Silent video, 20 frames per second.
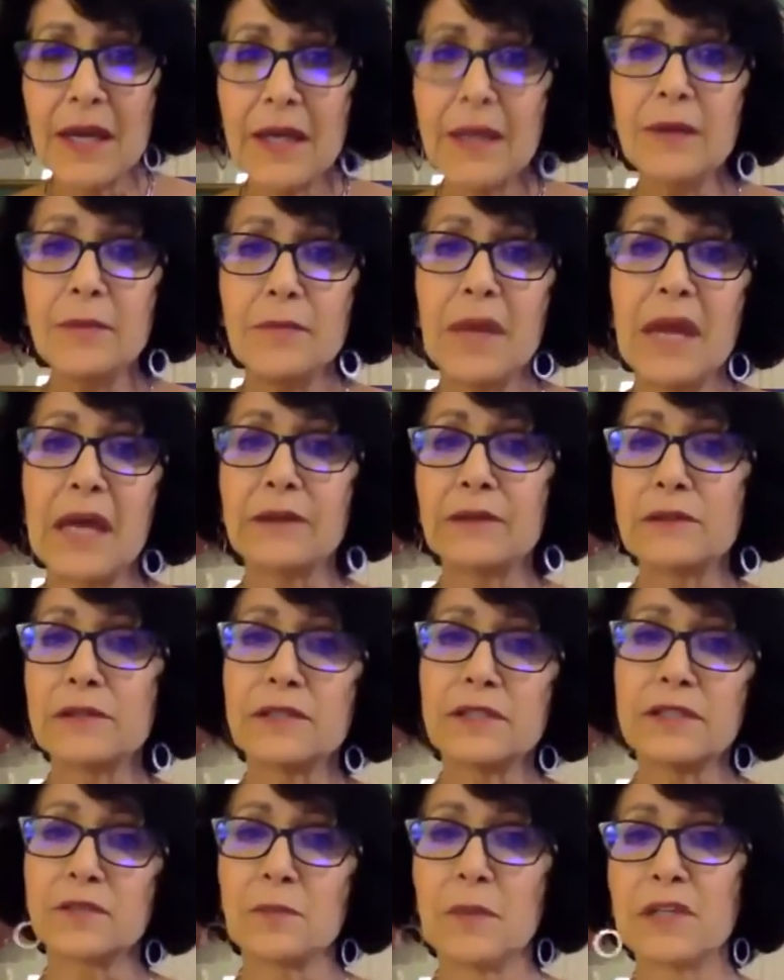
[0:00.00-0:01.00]
It
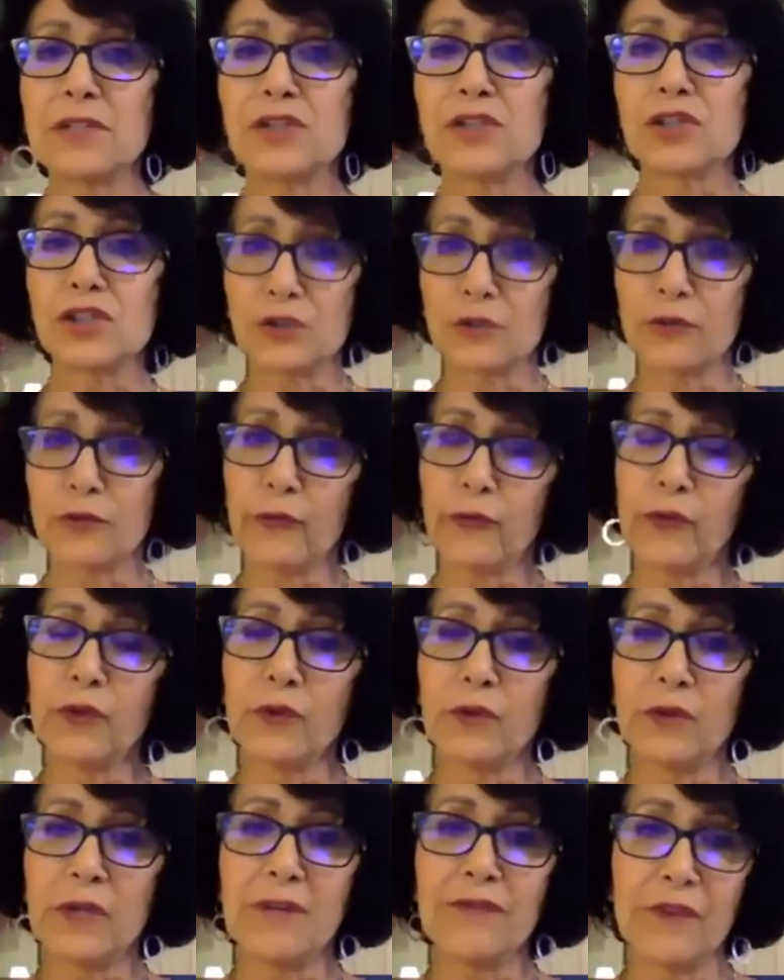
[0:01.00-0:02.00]
matters as much as your
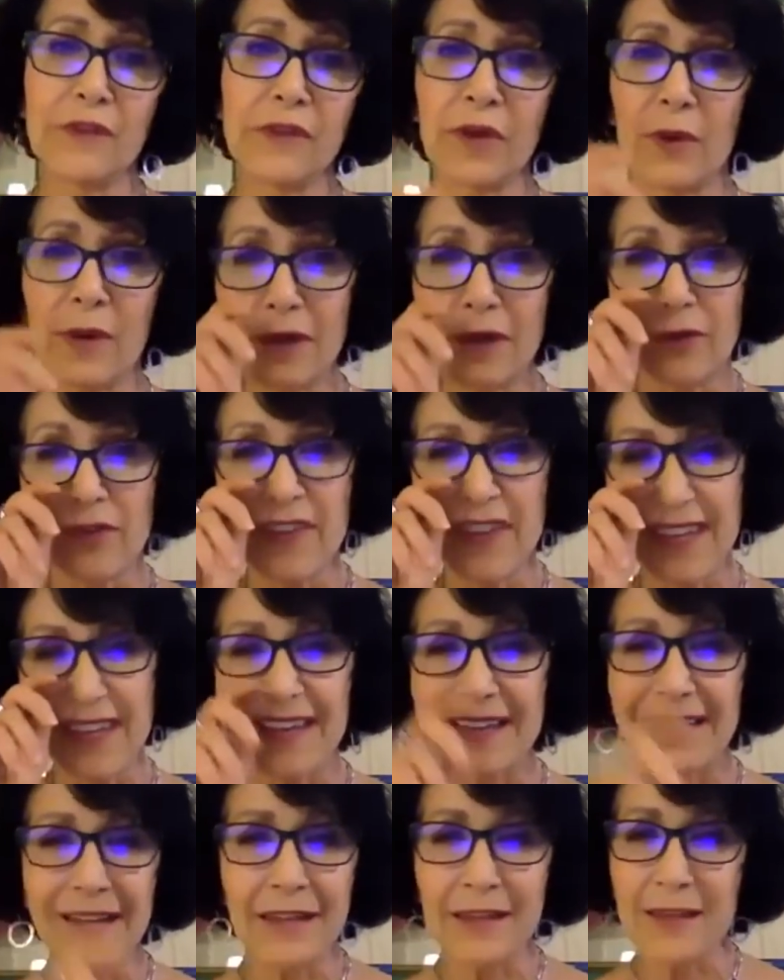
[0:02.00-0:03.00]
food, even though I don't think
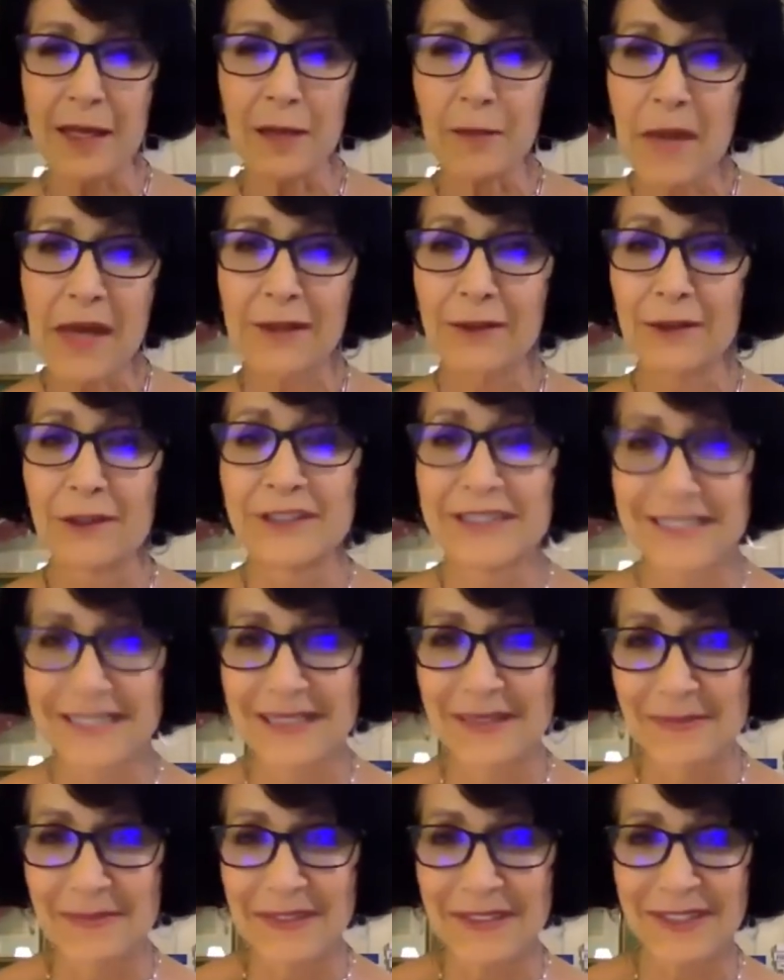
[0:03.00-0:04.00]
anything matters
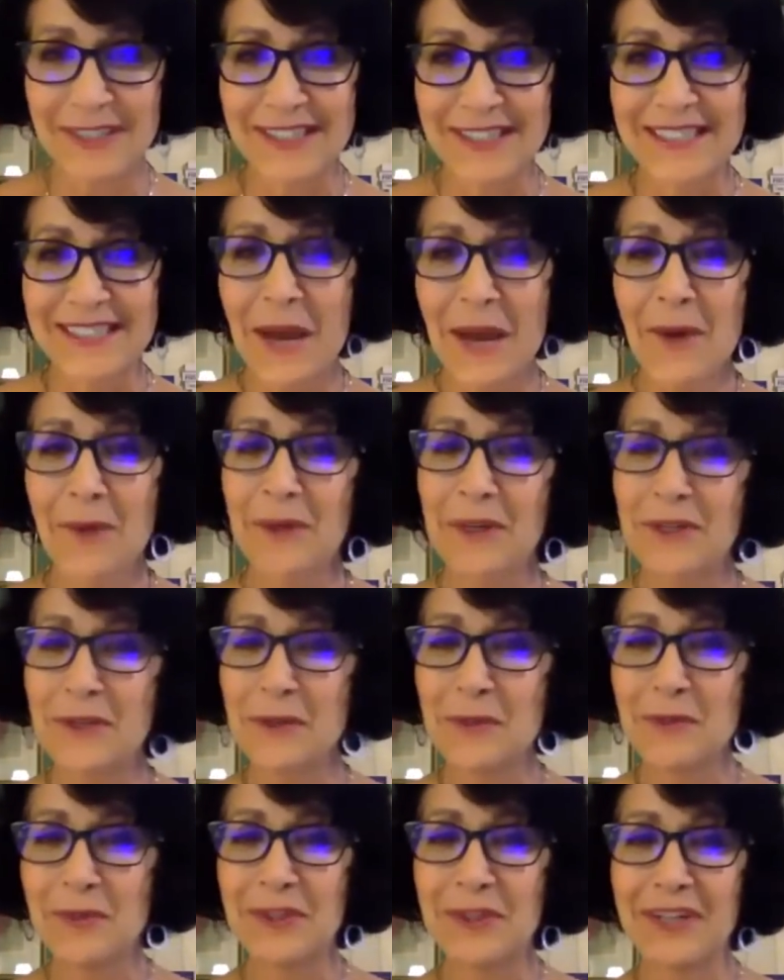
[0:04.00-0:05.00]
as much as what
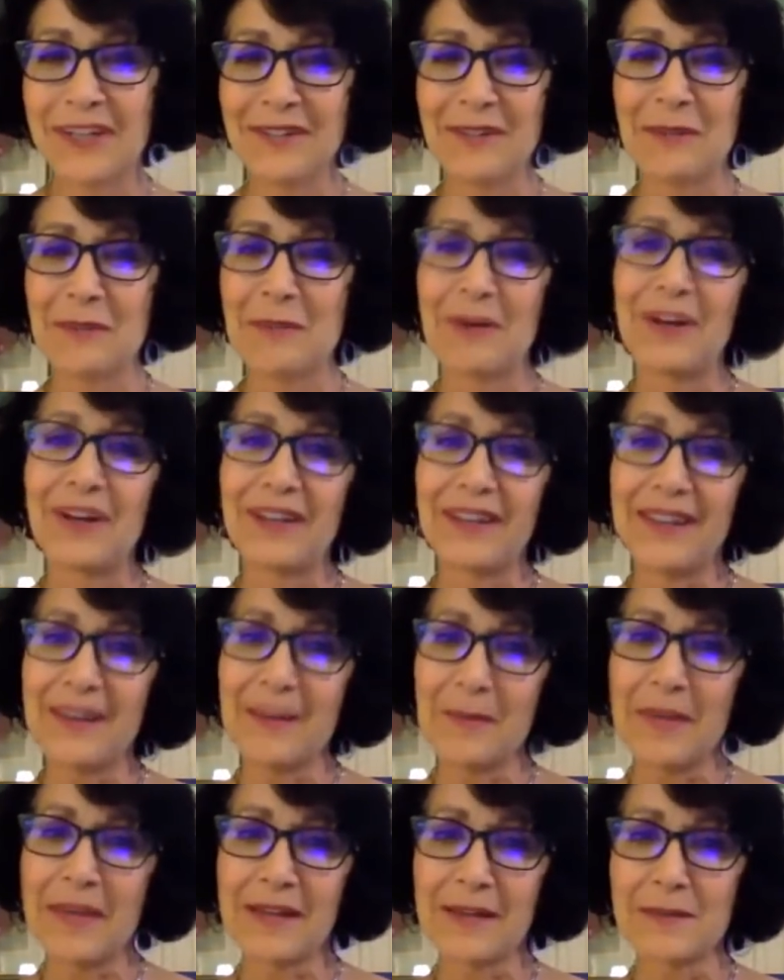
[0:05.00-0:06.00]
you put in your body
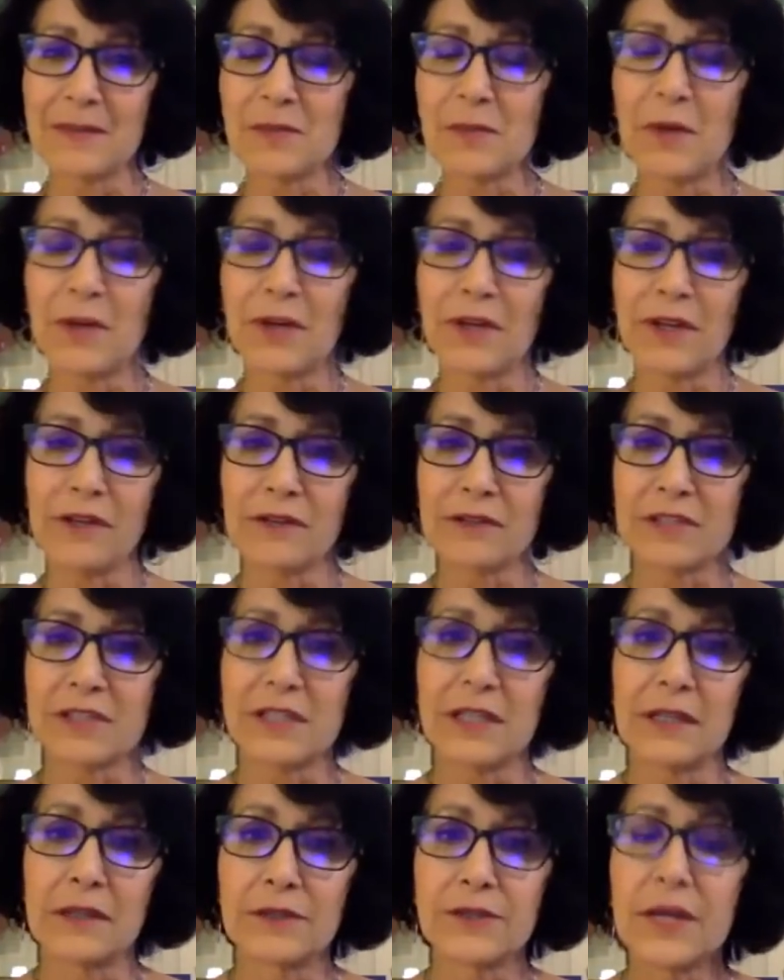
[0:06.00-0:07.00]
that becomes part of your
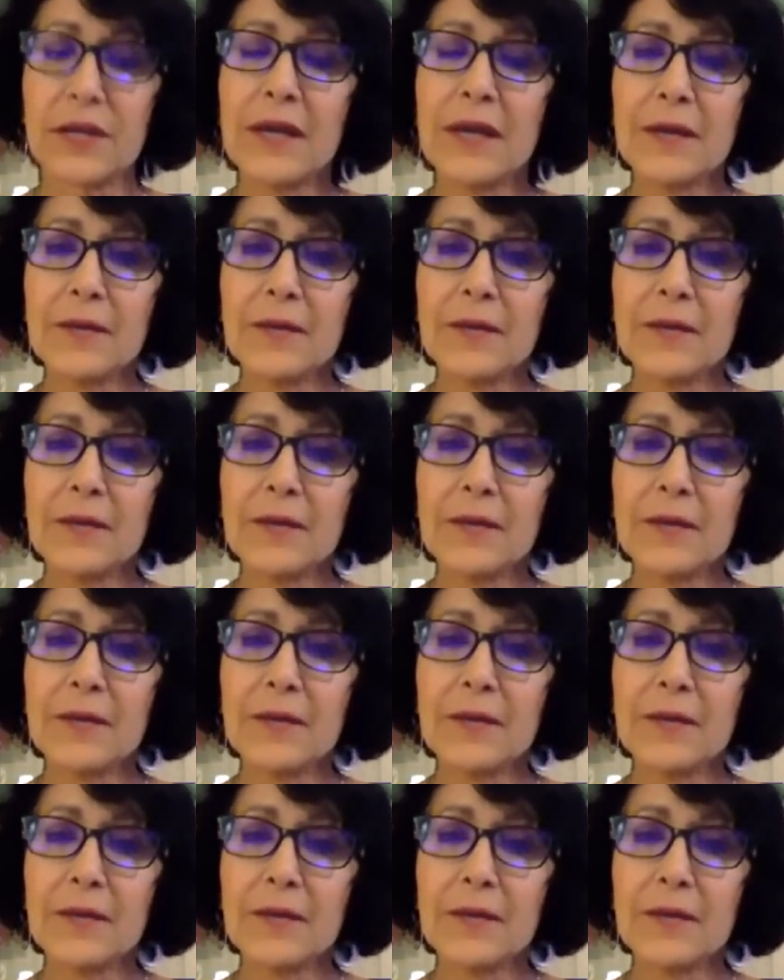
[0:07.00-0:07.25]
cells.